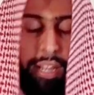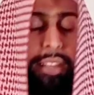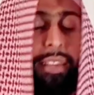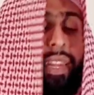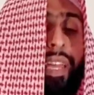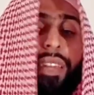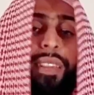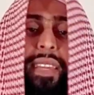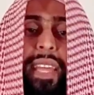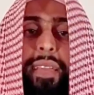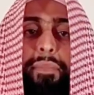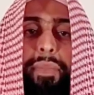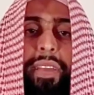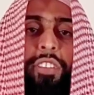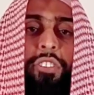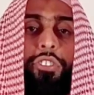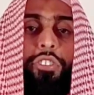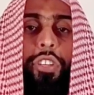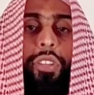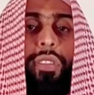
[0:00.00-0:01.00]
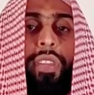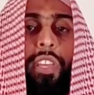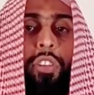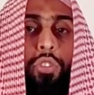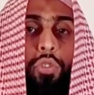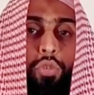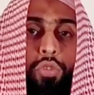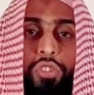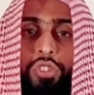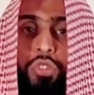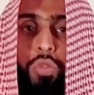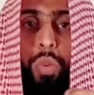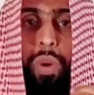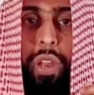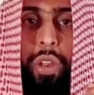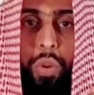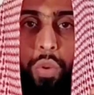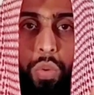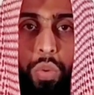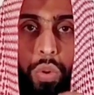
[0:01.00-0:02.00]
Then they mention that to
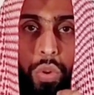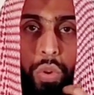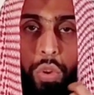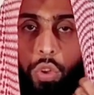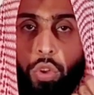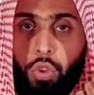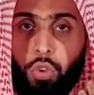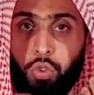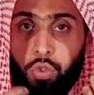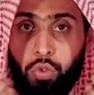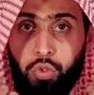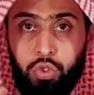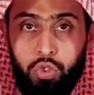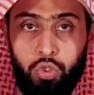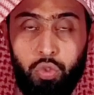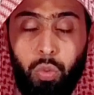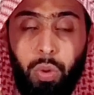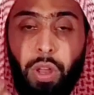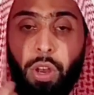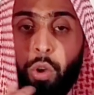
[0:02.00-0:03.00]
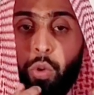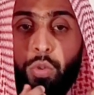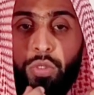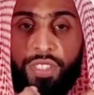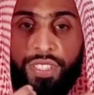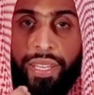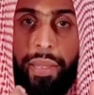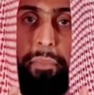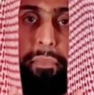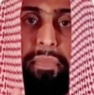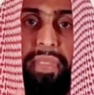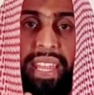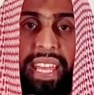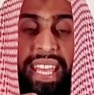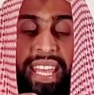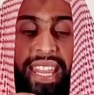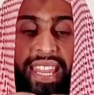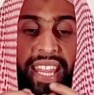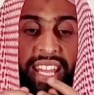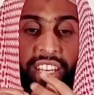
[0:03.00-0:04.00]
swallow
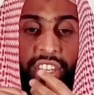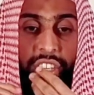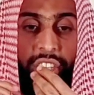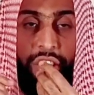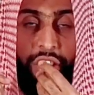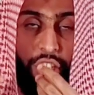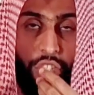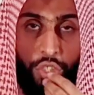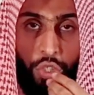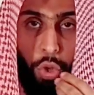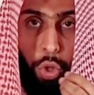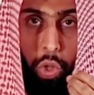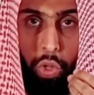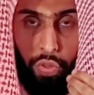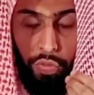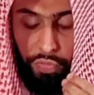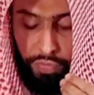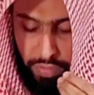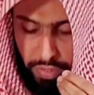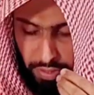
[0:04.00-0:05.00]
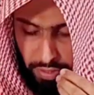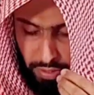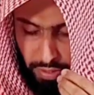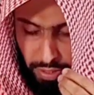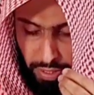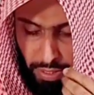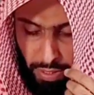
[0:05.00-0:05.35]
something that dissolves,